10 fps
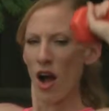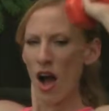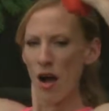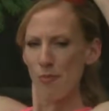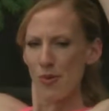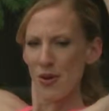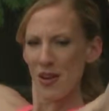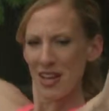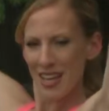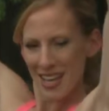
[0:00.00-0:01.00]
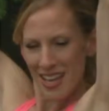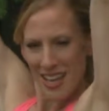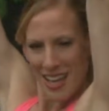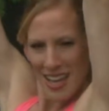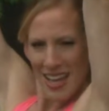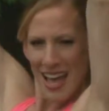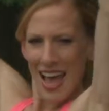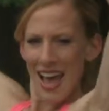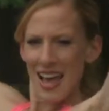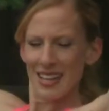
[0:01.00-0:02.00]
Up
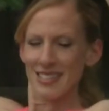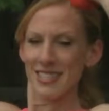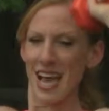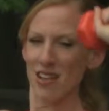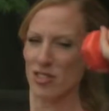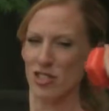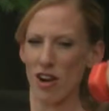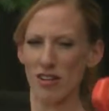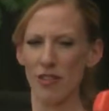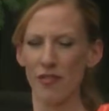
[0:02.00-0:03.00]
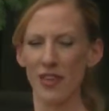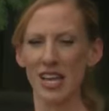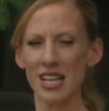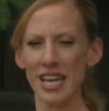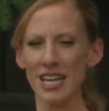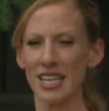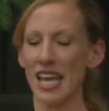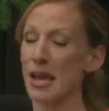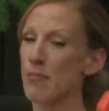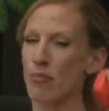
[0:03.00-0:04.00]
and down. Starting to feel it.
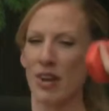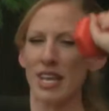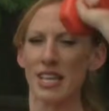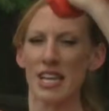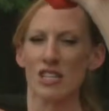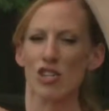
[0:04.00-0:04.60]
Keep breathing.